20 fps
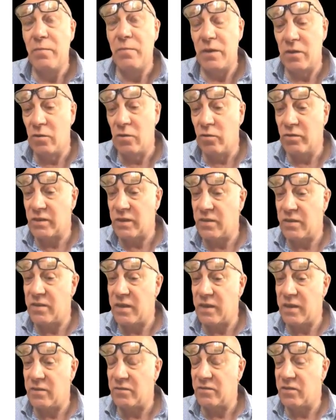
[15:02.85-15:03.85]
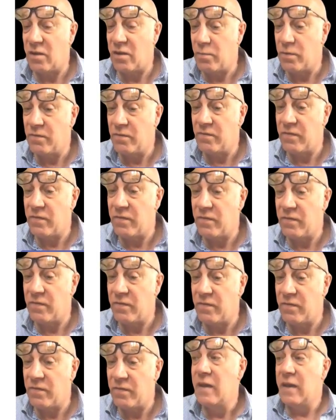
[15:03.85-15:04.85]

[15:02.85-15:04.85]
But of course, I think on top of that,